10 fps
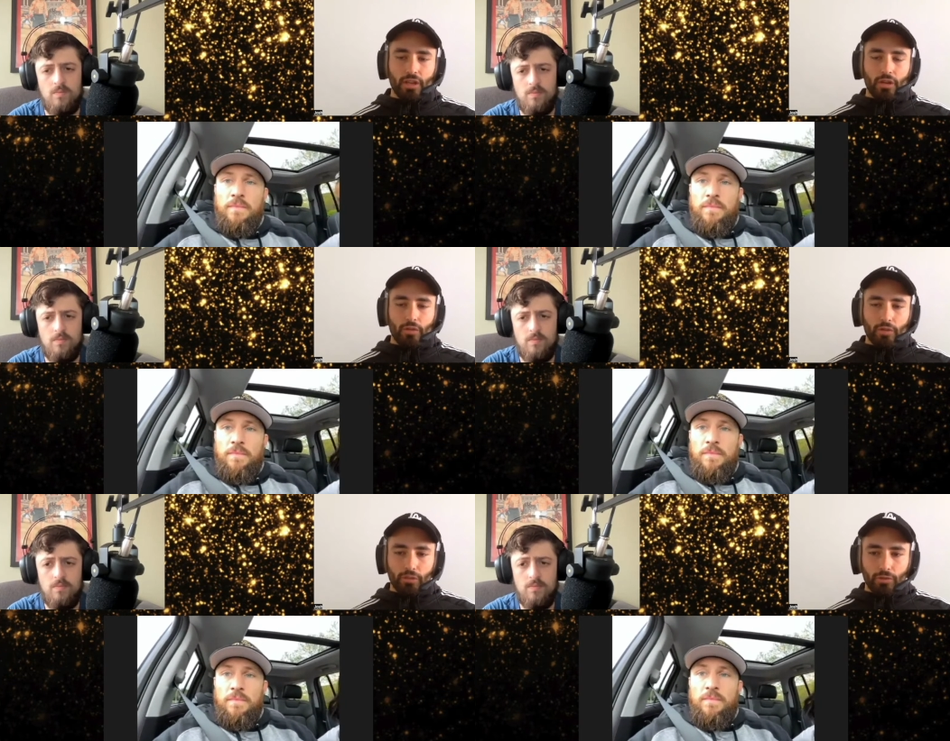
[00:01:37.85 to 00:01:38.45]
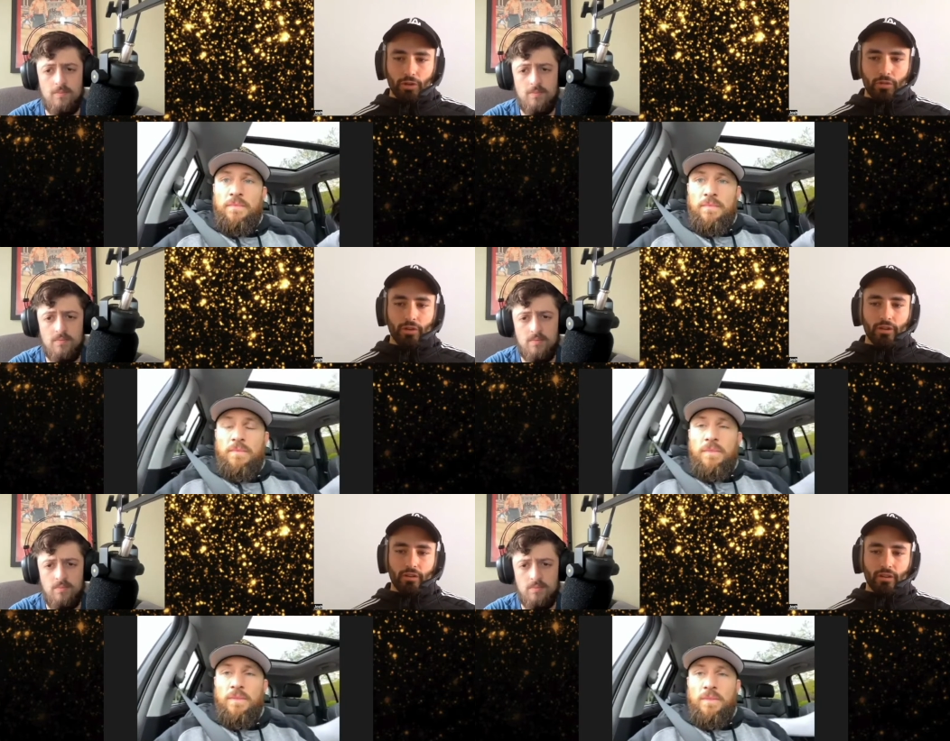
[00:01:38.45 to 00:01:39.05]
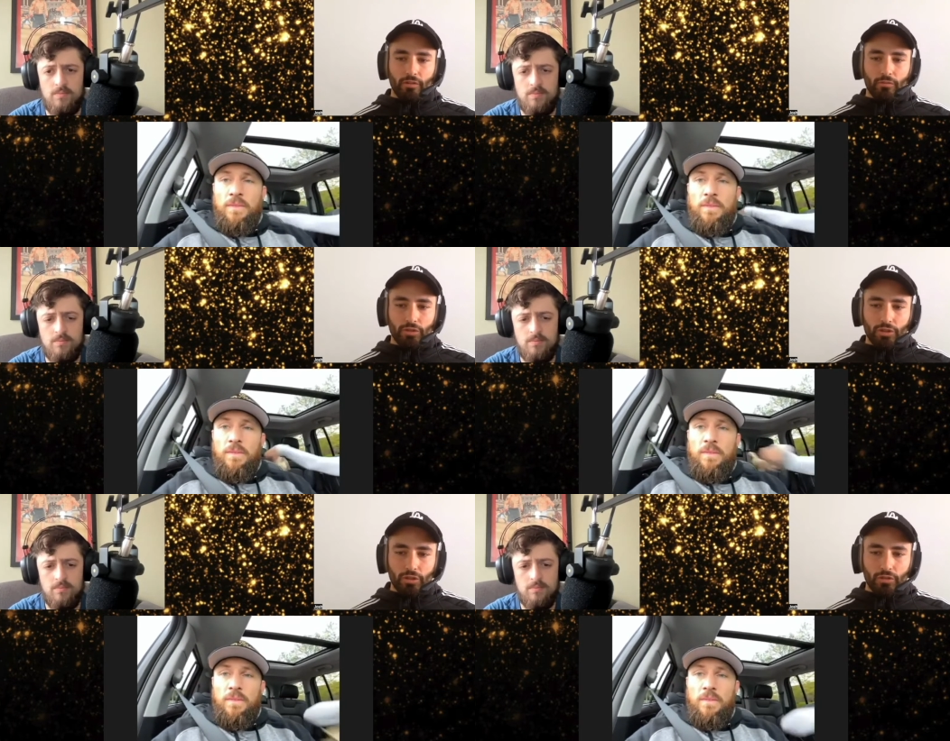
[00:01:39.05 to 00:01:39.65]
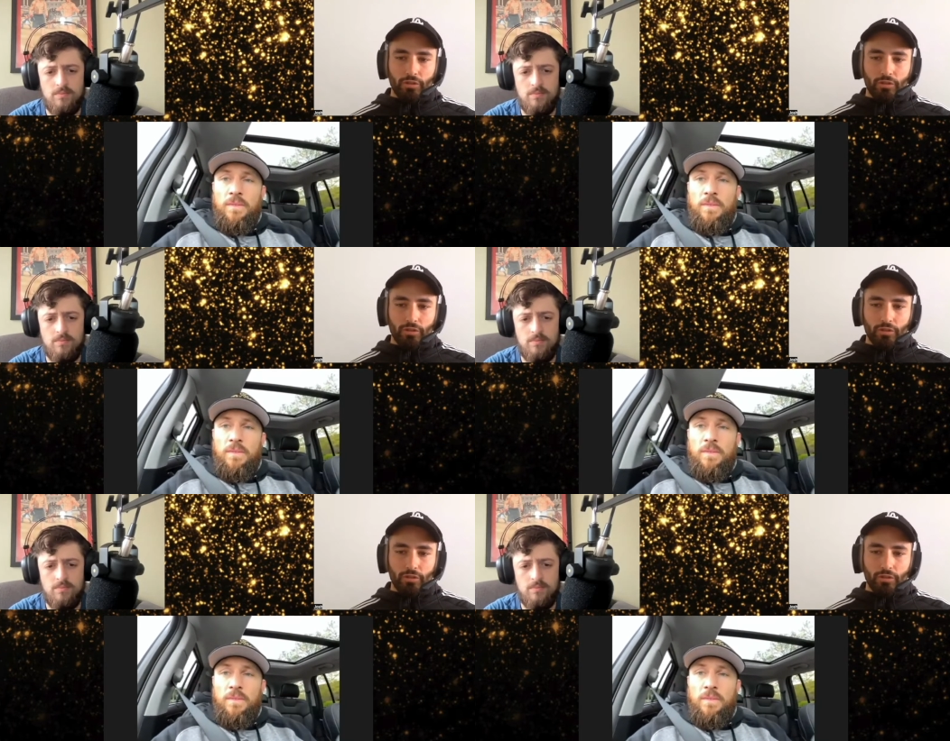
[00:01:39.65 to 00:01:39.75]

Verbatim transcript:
Speaker 1: when you want to quit, everyone wants you to quit.